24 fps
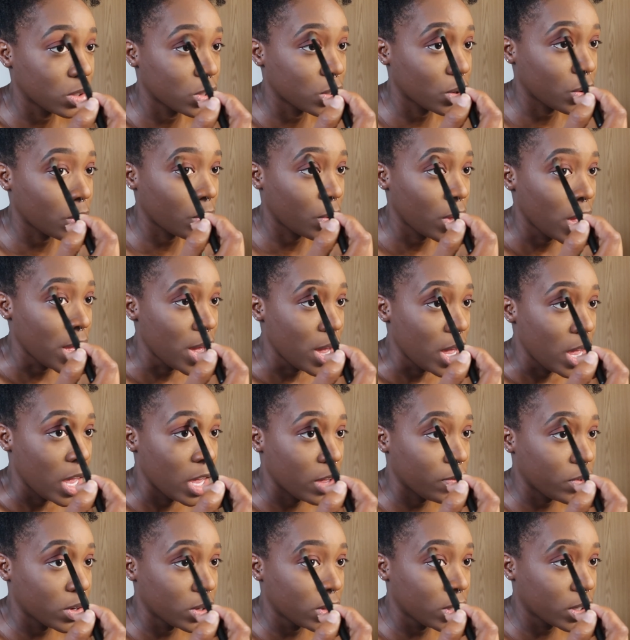So
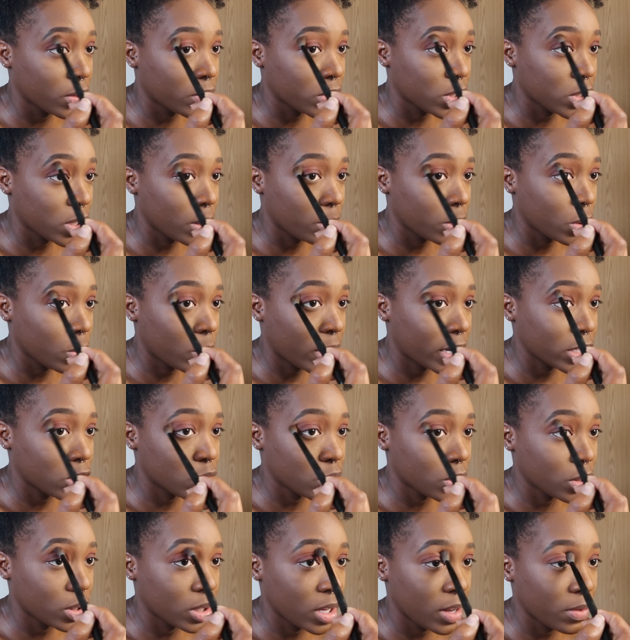if you're looking for something to watch
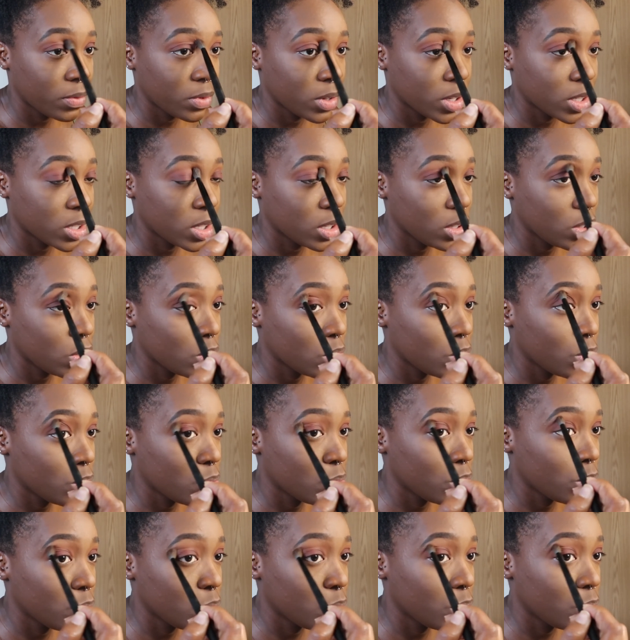on Netflix and
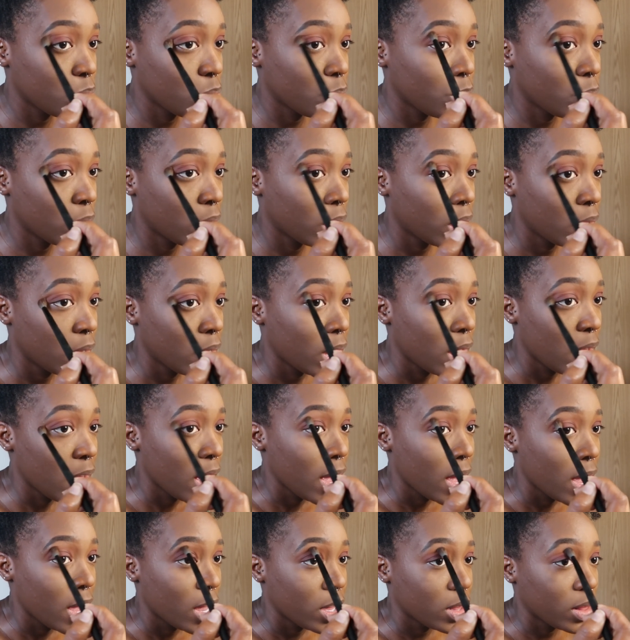you
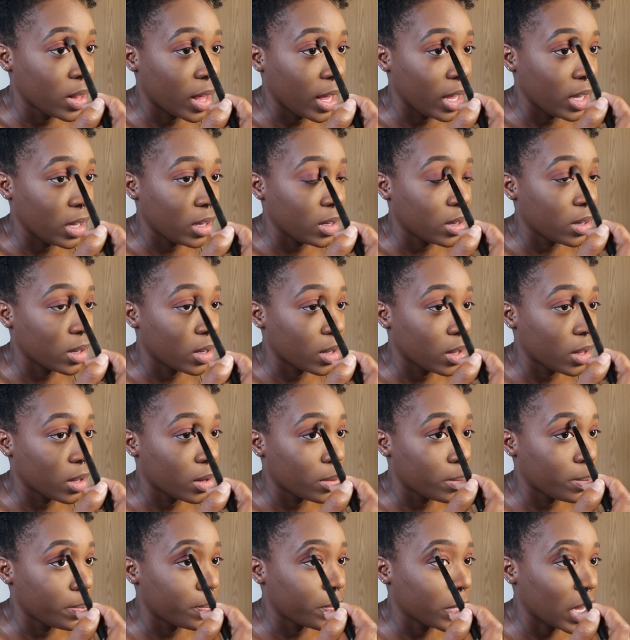like,
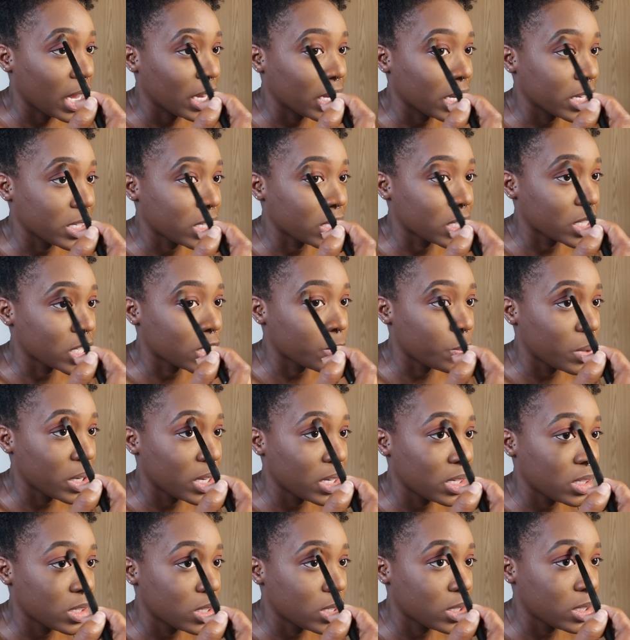um, I guess
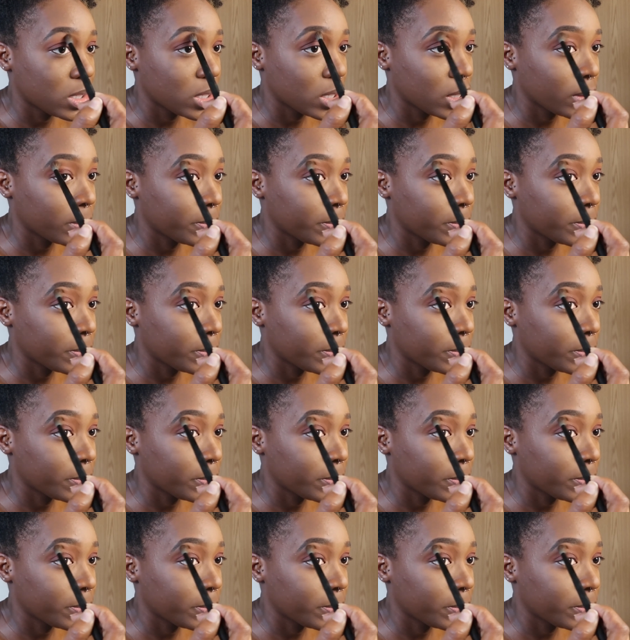suspense,